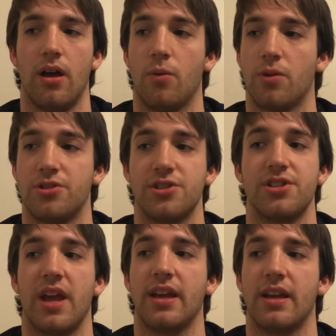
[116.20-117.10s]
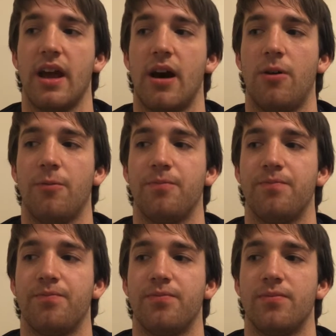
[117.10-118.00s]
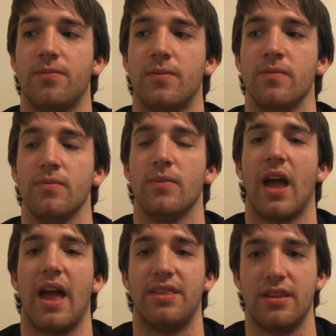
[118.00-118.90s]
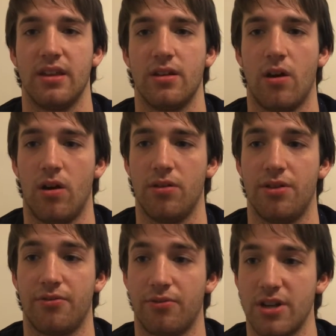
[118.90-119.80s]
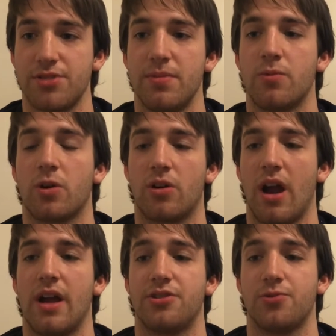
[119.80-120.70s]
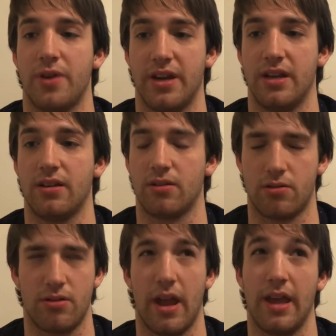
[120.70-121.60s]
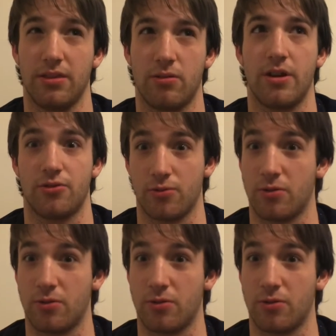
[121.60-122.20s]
we're just hanging out. And then the freshmen were graduating, or the 8th graders were